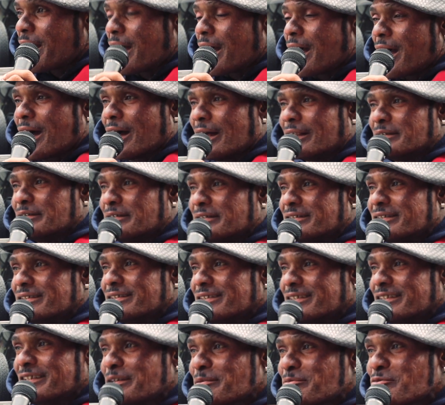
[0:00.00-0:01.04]
And
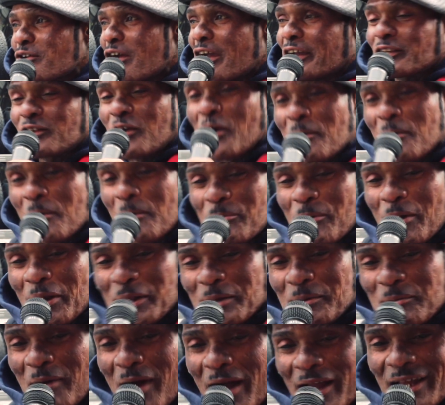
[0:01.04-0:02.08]
him right come up on
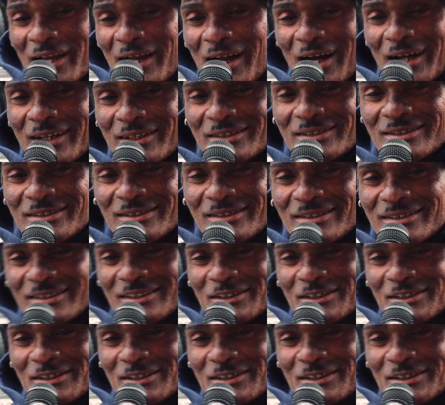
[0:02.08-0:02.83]
him bike and